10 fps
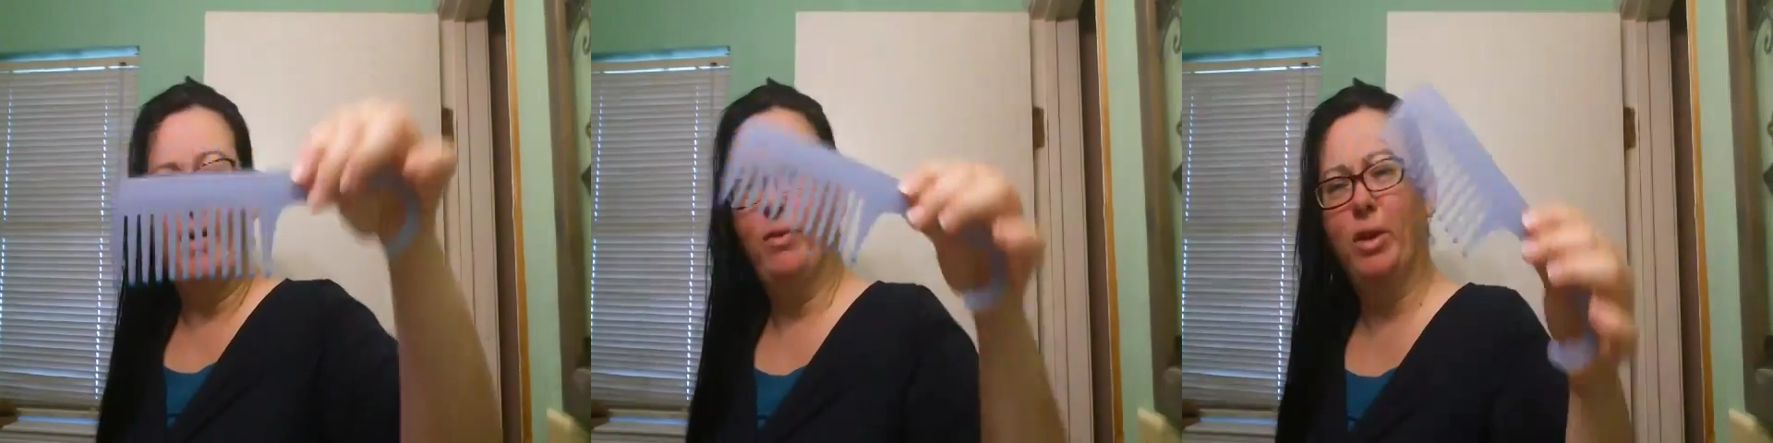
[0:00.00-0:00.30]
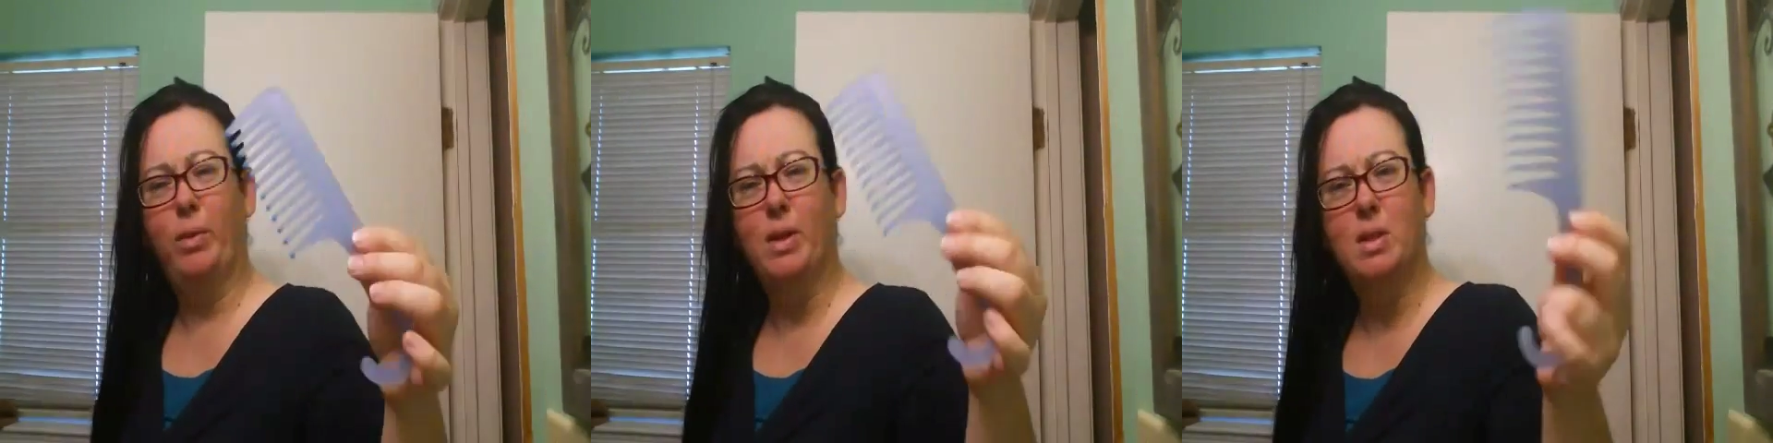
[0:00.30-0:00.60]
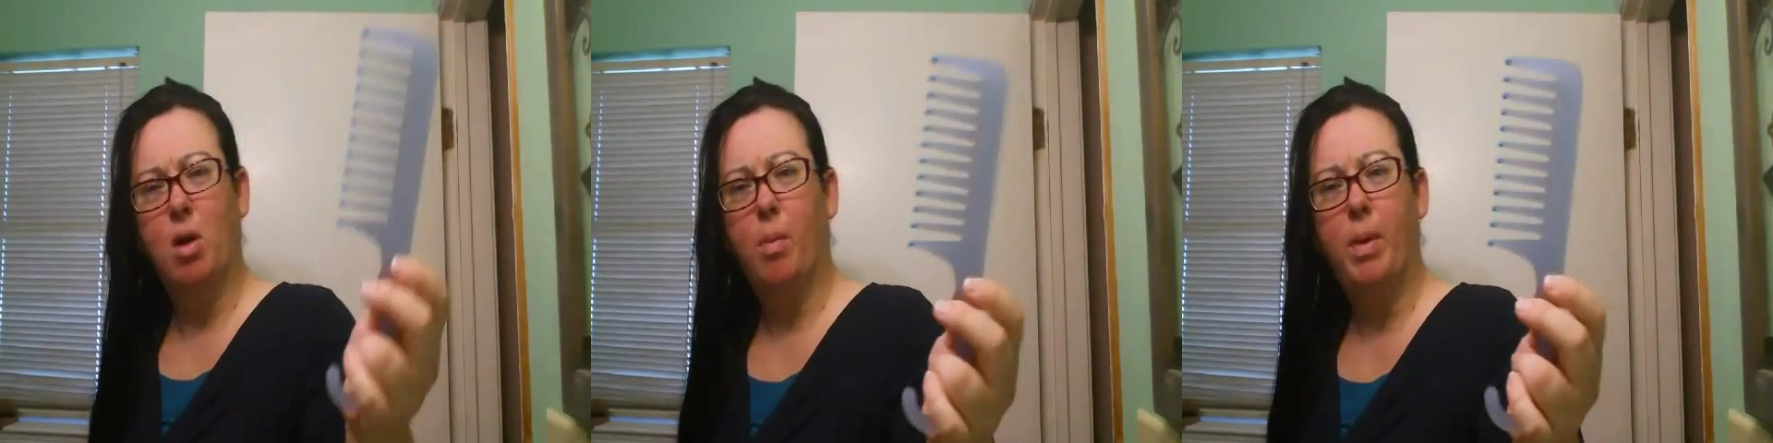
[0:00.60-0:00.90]
I forget what
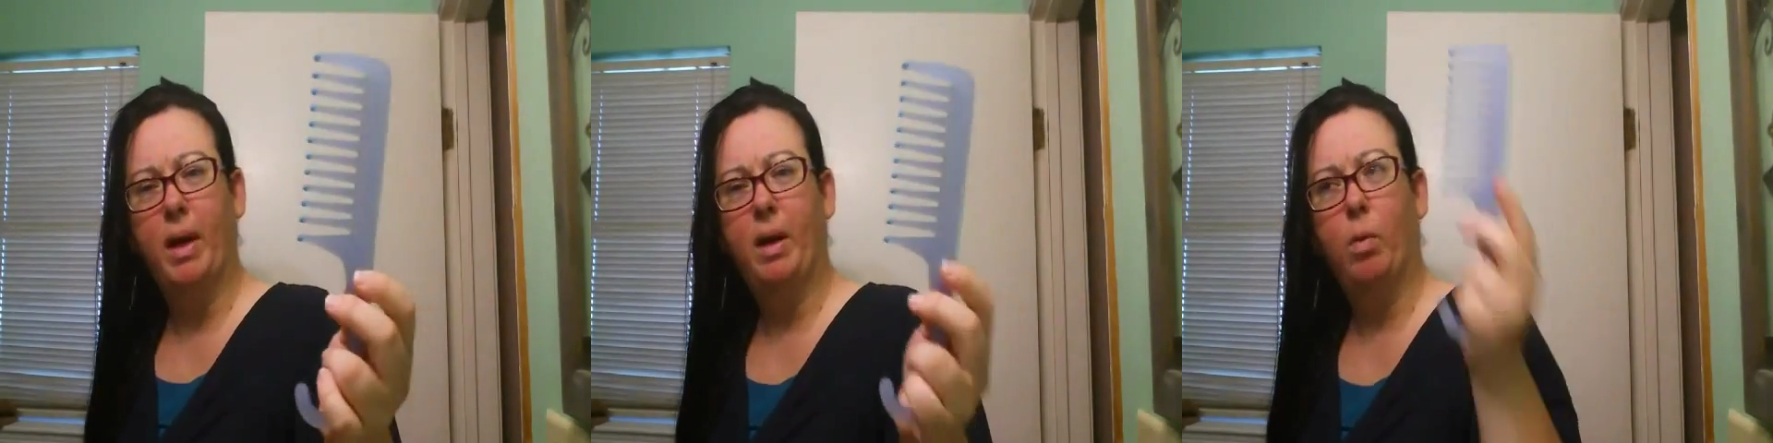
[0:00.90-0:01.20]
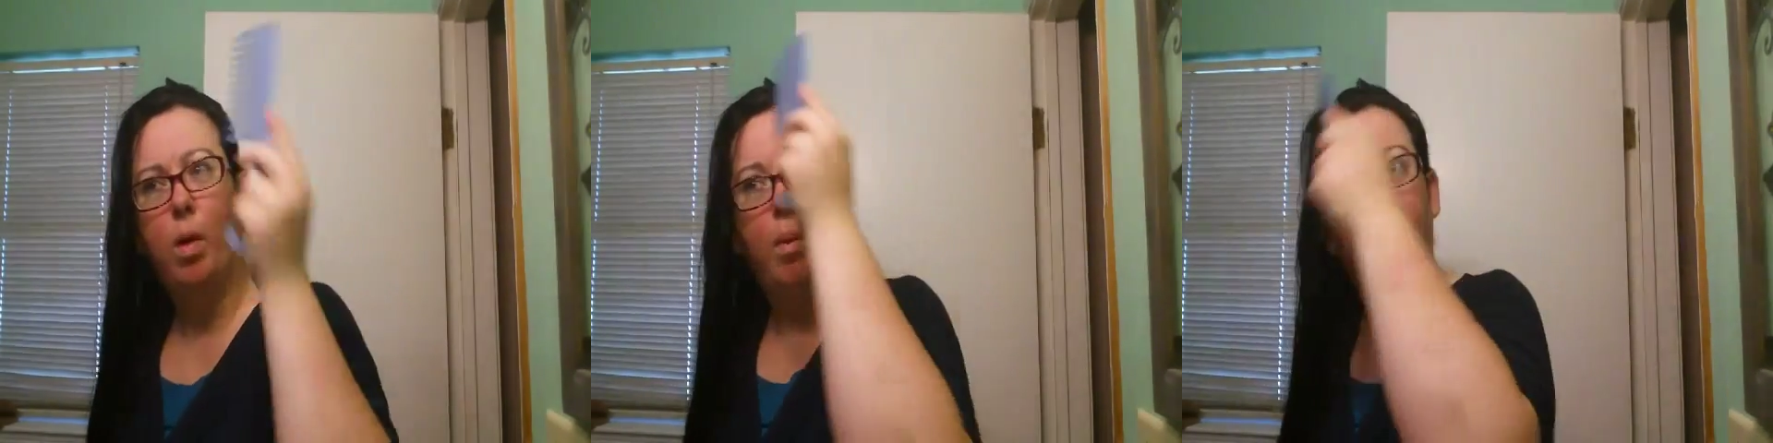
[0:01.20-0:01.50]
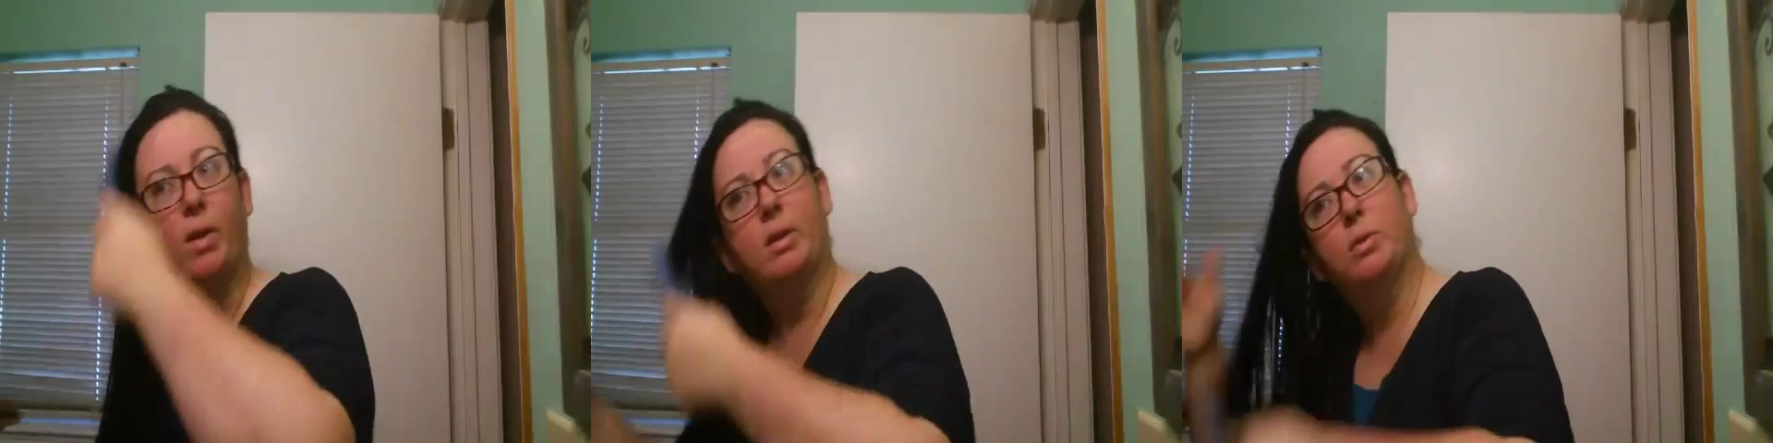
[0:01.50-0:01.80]
it's called, but I got it at Walmart
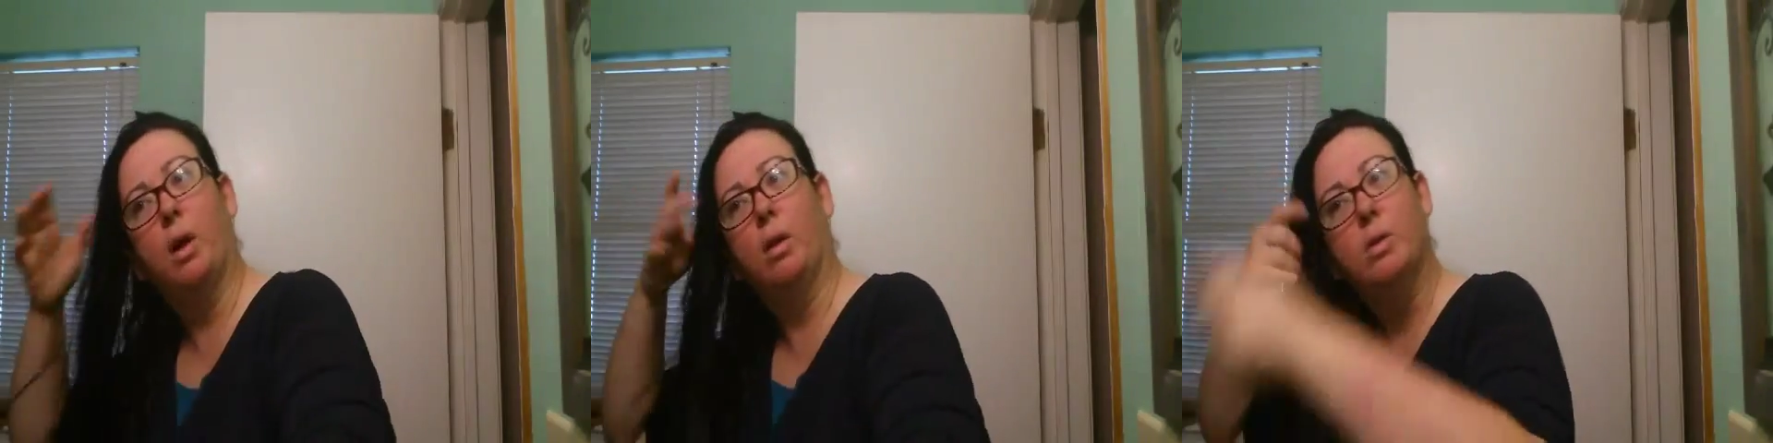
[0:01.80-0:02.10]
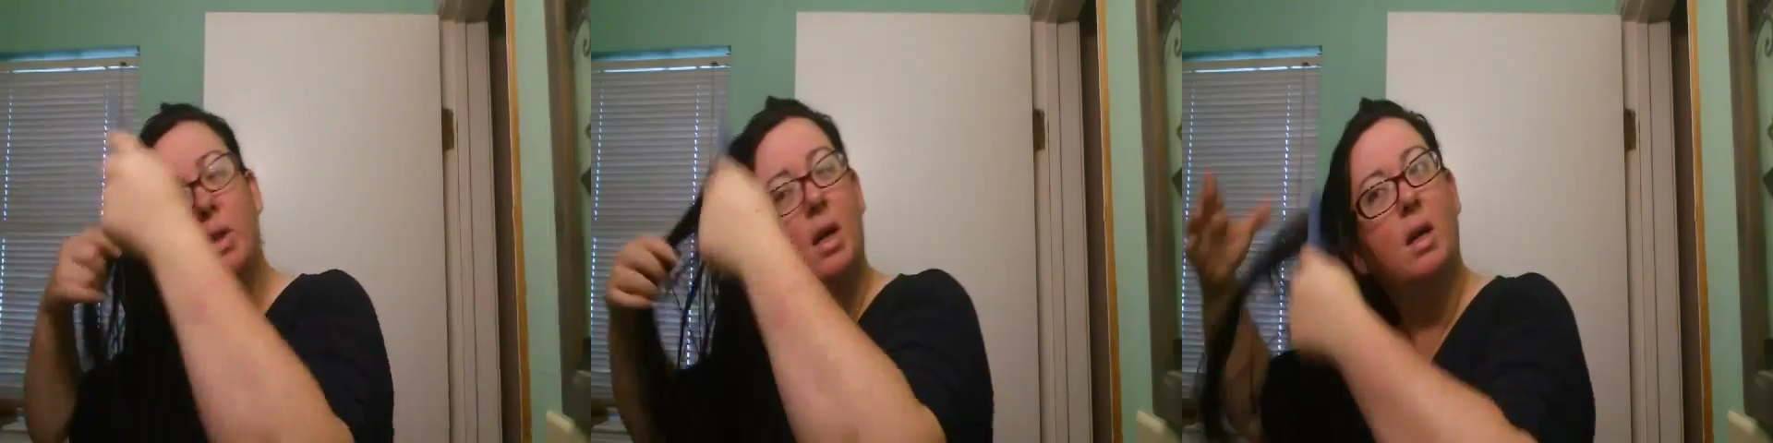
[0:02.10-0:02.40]
for like $2.